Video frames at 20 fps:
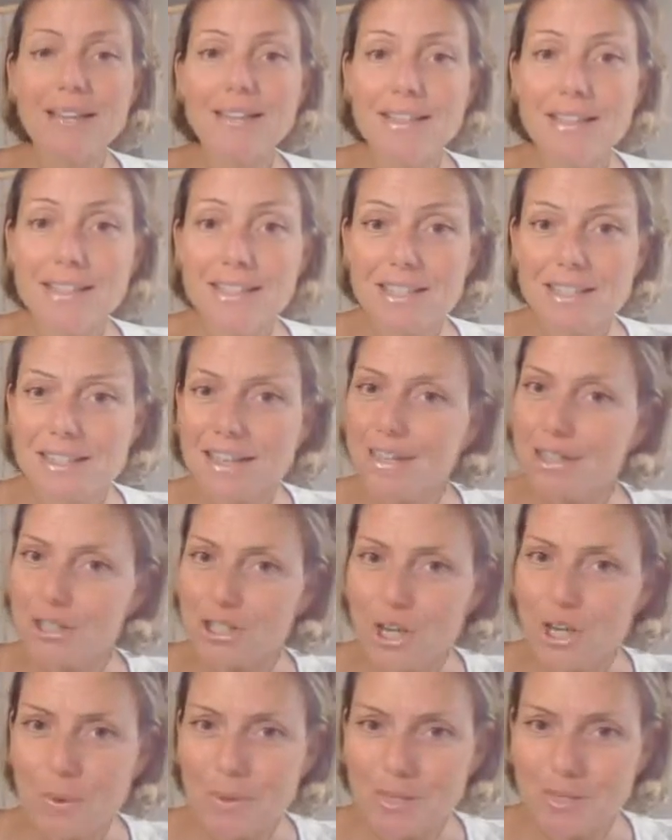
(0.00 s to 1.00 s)
then tonight's
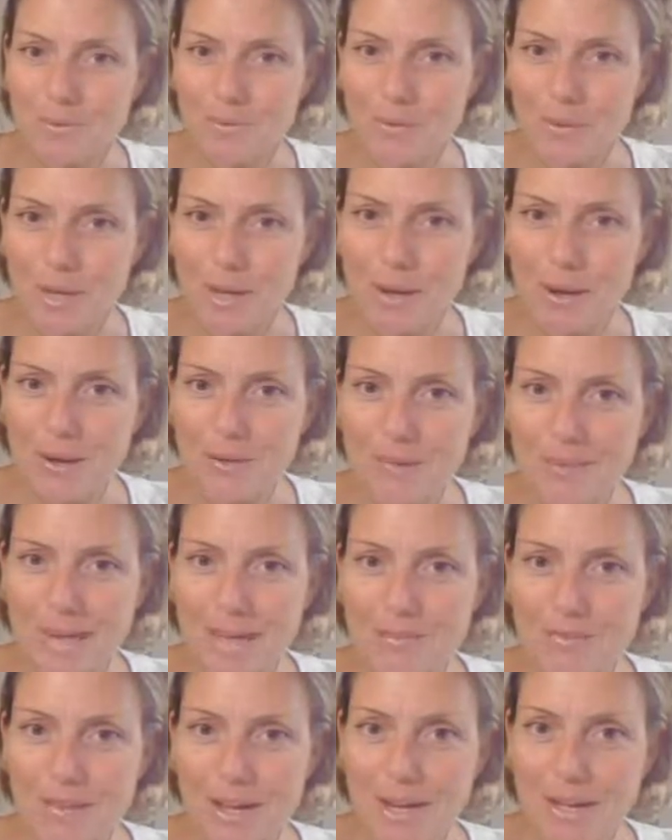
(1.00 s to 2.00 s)
show is for you, and I
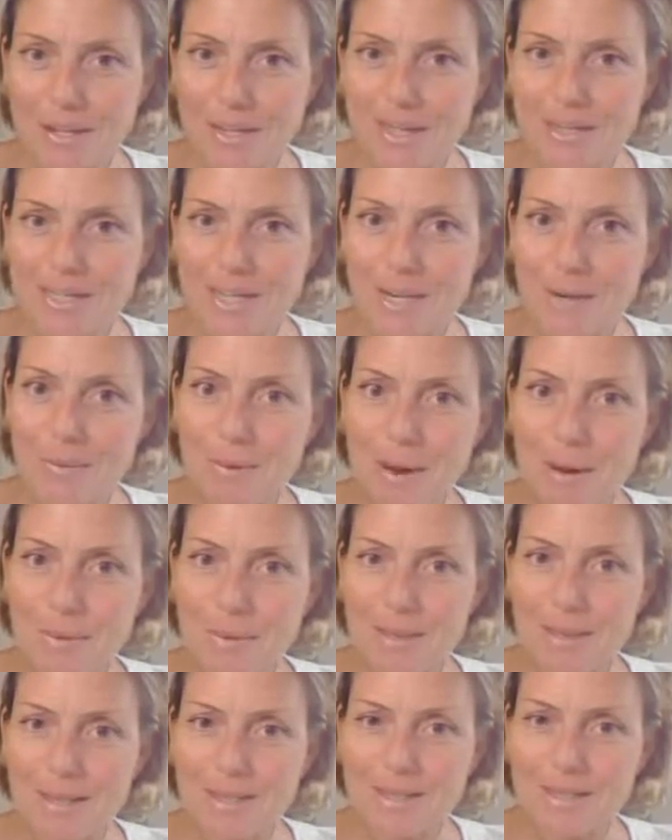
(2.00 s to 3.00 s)
invite you to stick around
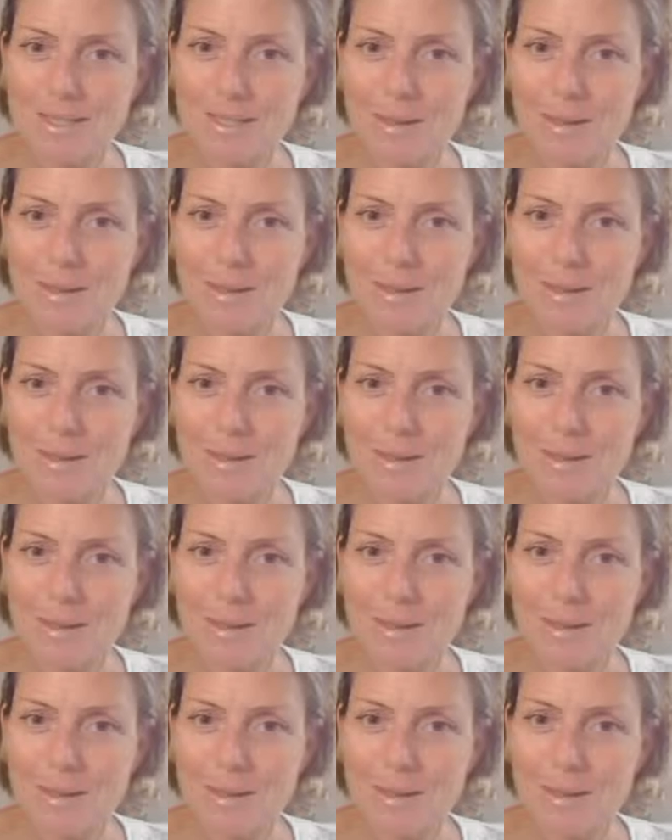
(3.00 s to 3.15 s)
with us.